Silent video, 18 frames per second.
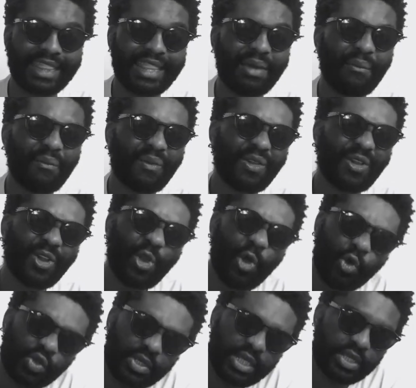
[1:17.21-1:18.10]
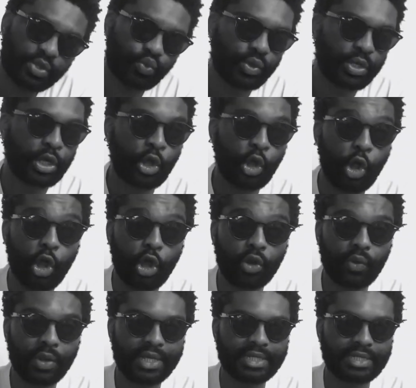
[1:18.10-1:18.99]
The closest we
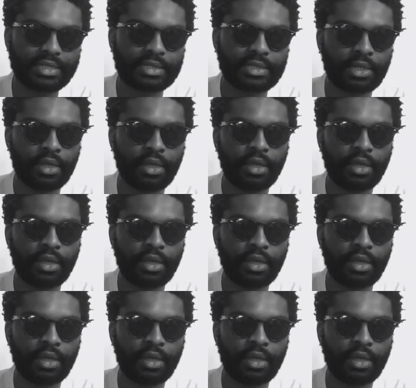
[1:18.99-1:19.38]
got was